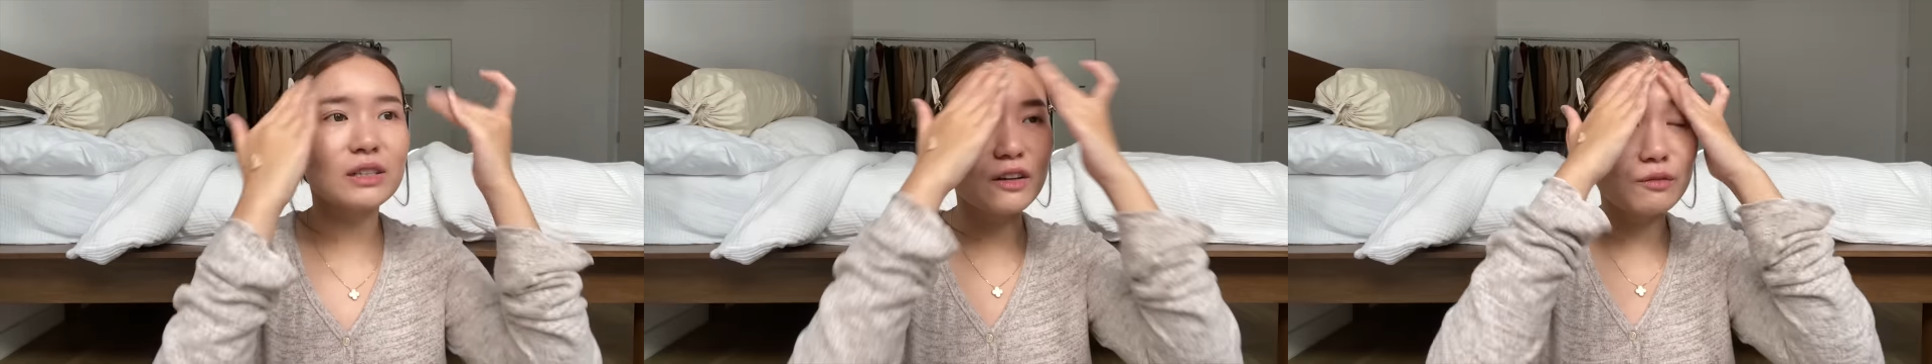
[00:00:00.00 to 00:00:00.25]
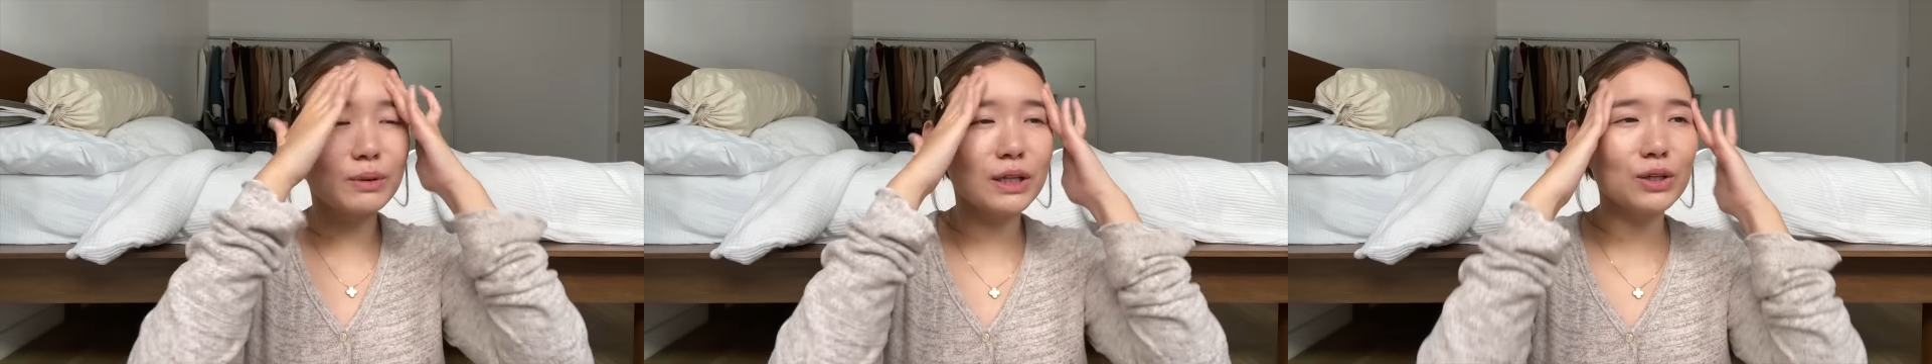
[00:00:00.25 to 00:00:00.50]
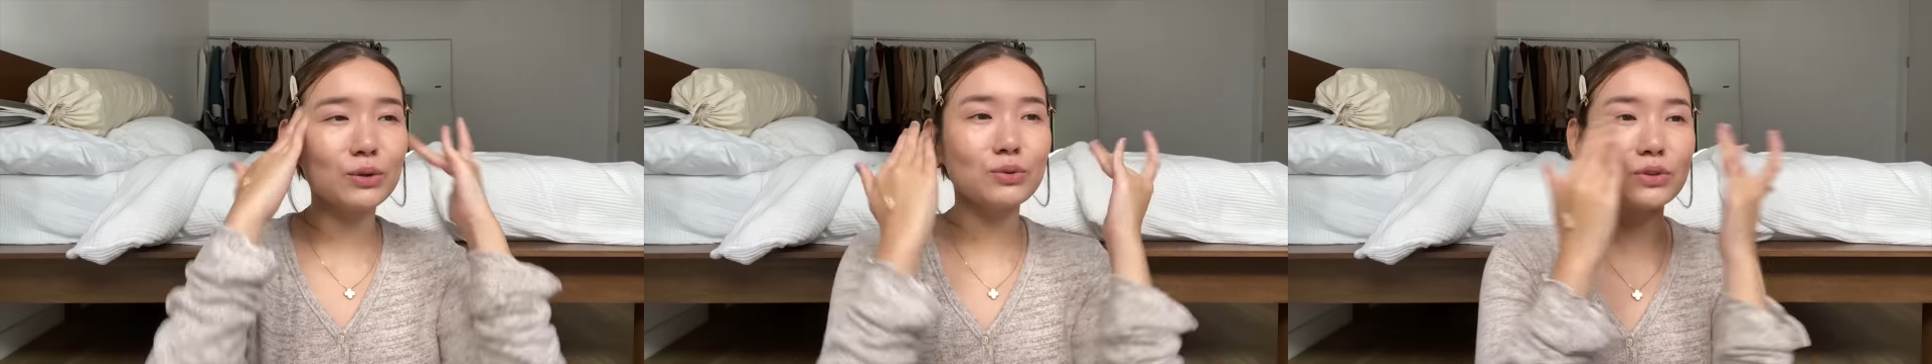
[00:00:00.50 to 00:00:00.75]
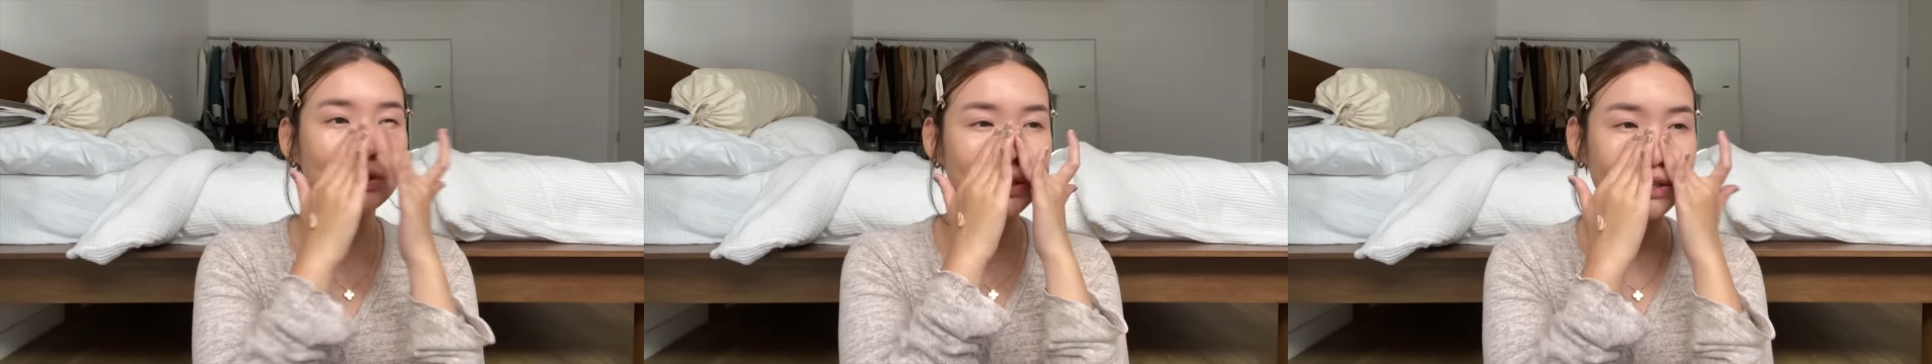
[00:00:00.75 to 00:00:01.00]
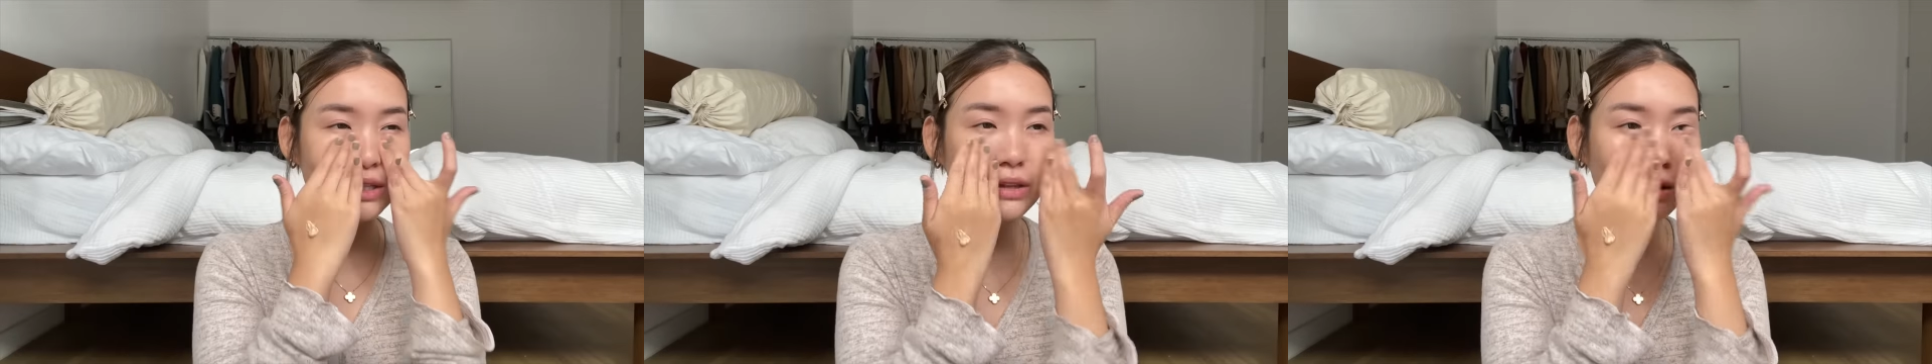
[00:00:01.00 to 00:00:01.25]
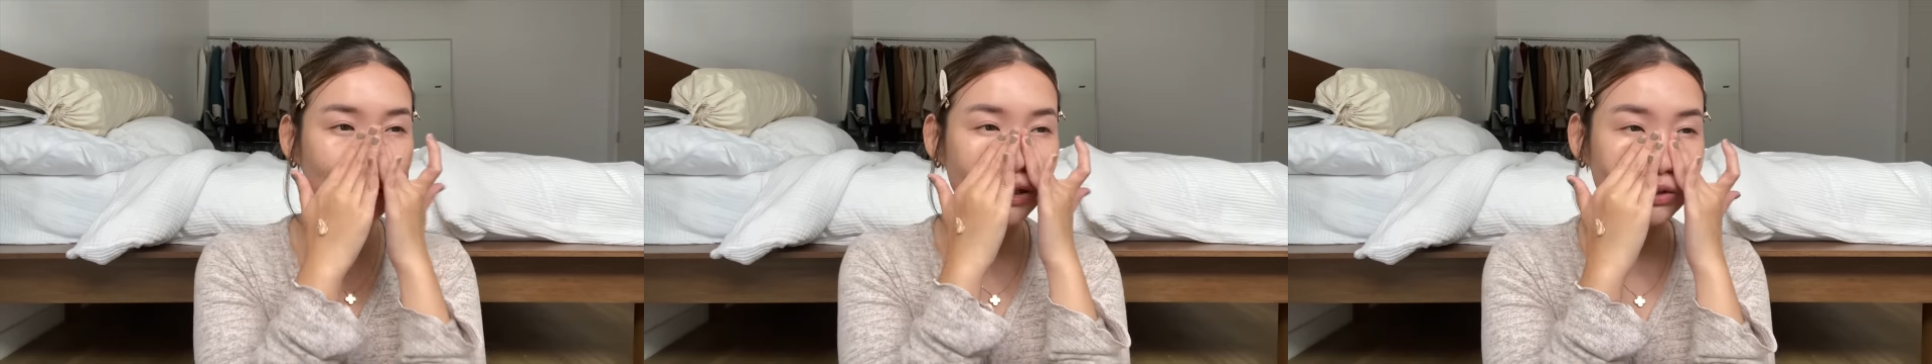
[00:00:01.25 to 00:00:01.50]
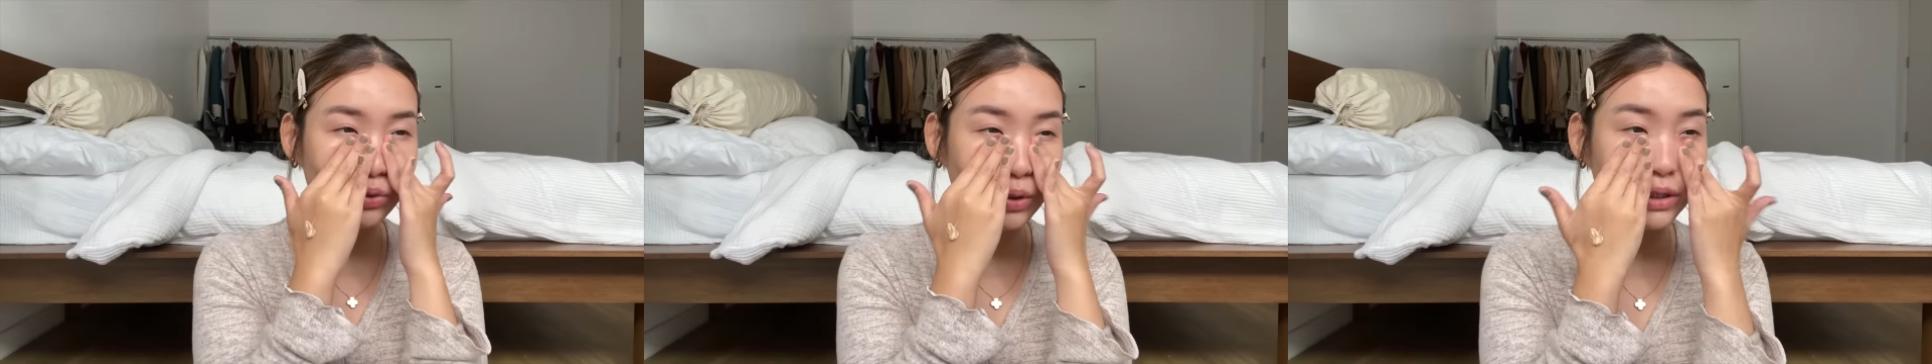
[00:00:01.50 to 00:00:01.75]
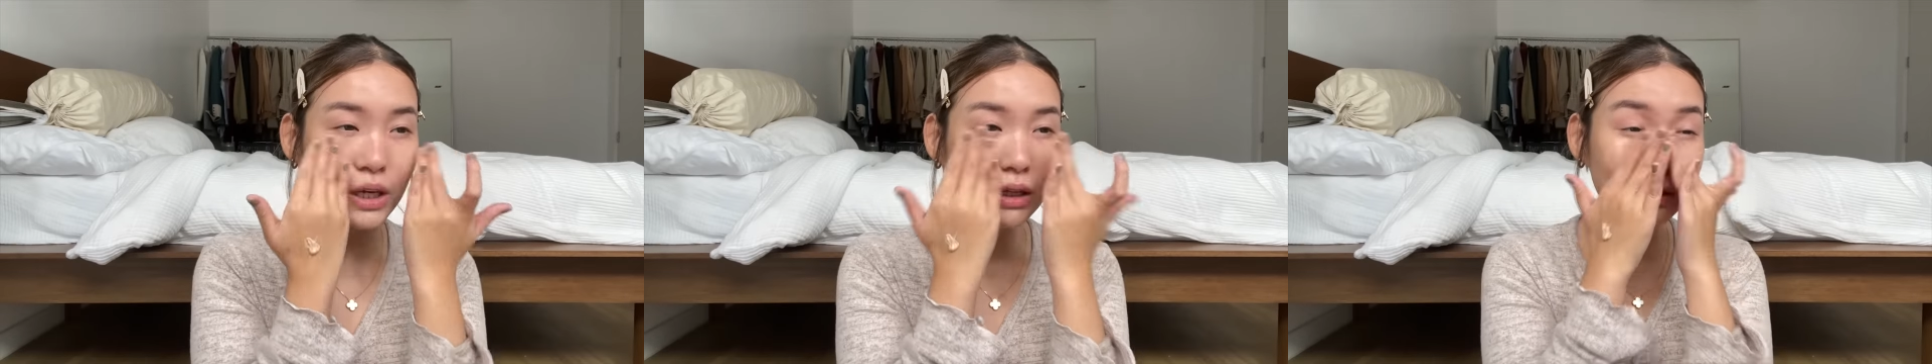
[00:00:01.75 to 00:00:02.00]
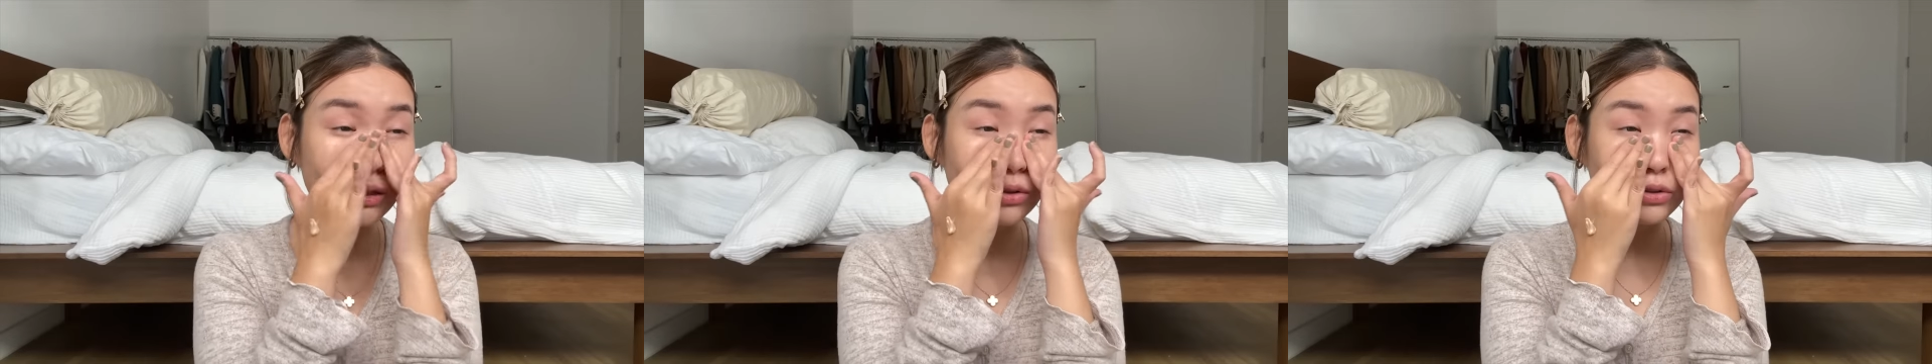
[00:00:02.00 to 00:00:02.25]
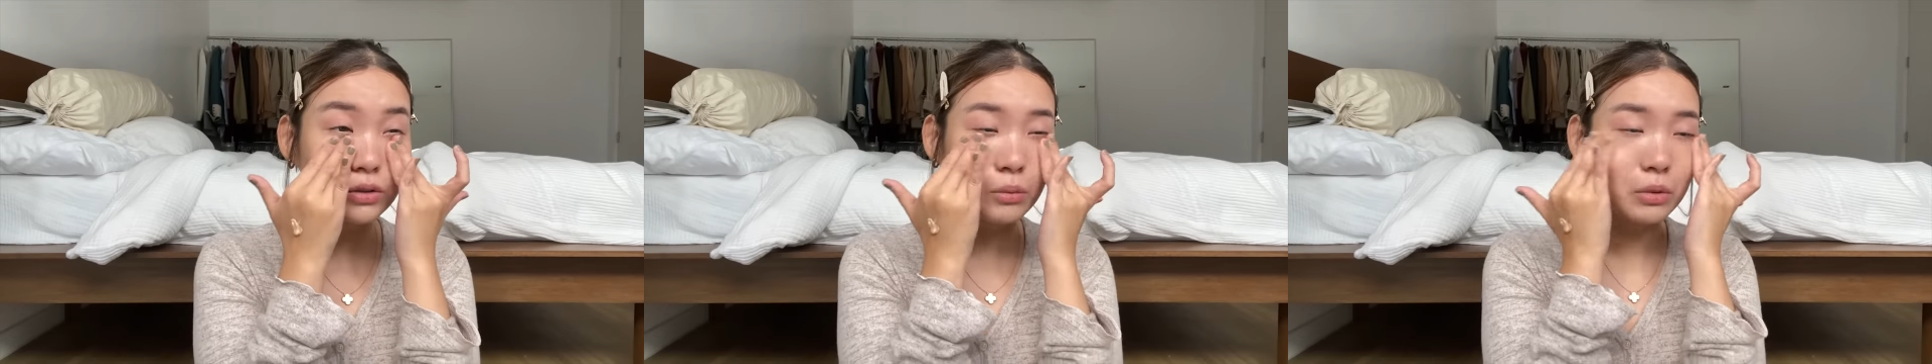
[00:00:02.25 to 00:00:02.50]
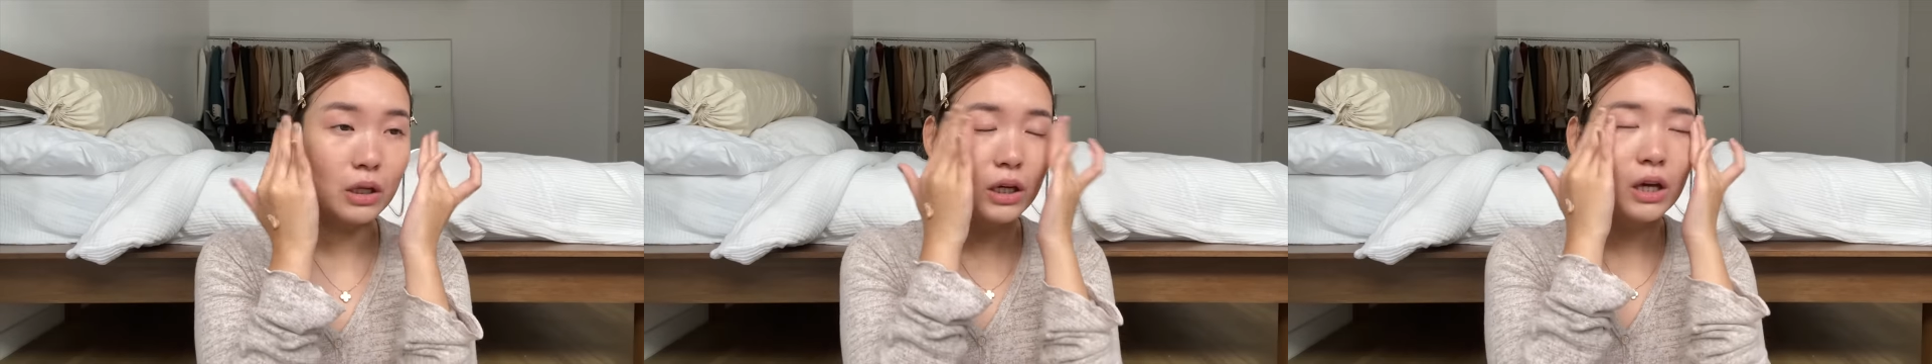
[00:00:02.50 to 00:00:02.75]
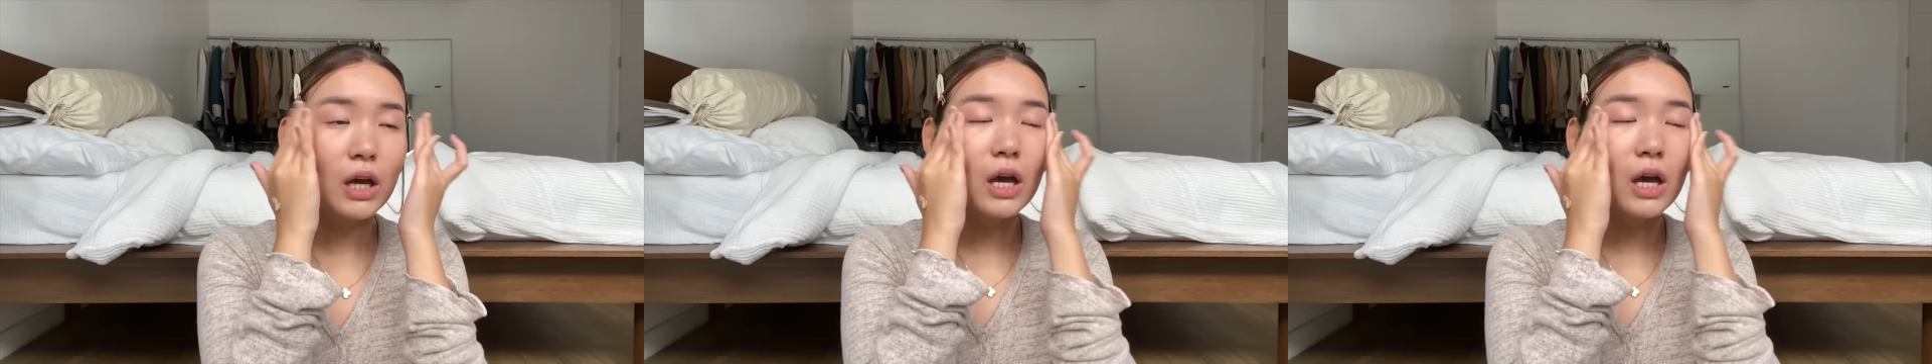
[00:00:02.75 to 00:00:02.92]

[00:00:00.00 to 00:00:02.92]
I've been a user since I think like 2018 or something.